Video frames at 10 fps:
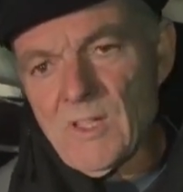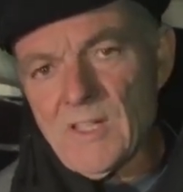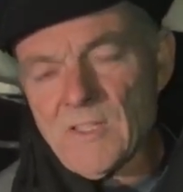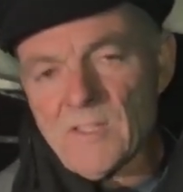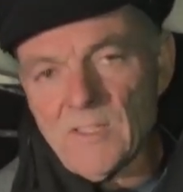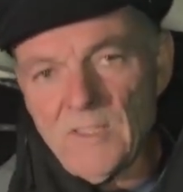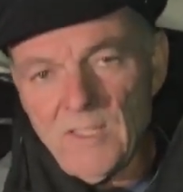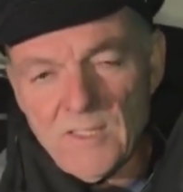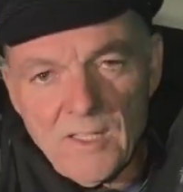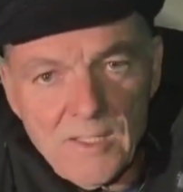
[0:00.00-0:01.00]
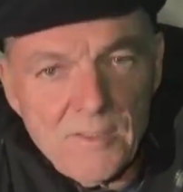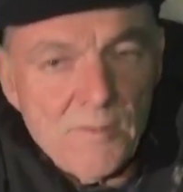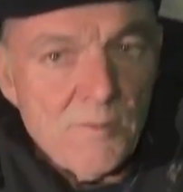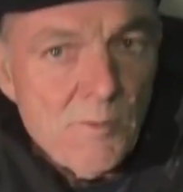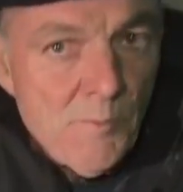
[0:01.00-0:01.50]
Has Ian had
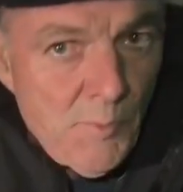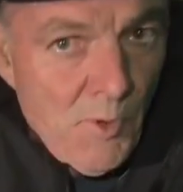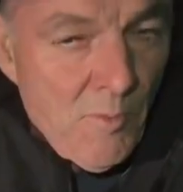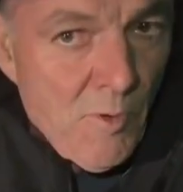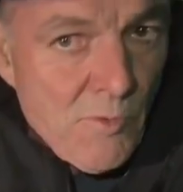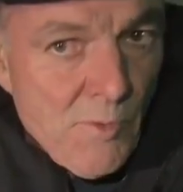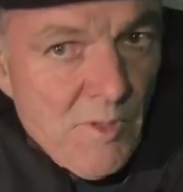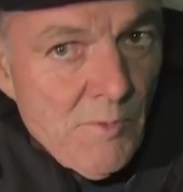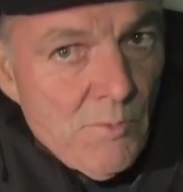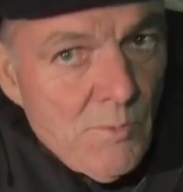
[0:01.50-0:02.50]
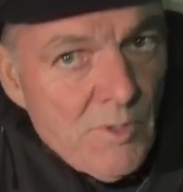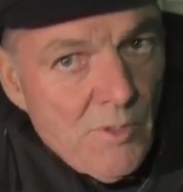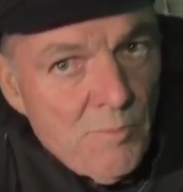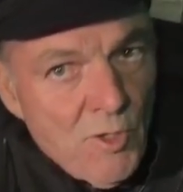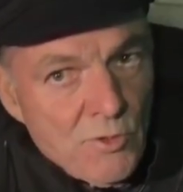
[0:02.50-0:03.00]
problems with
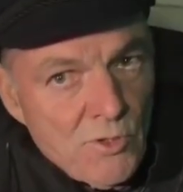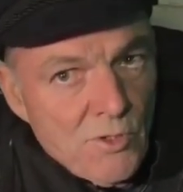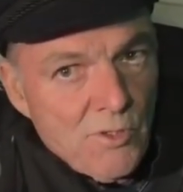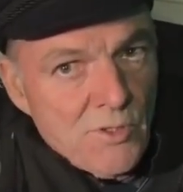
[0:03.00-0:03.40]
the boat or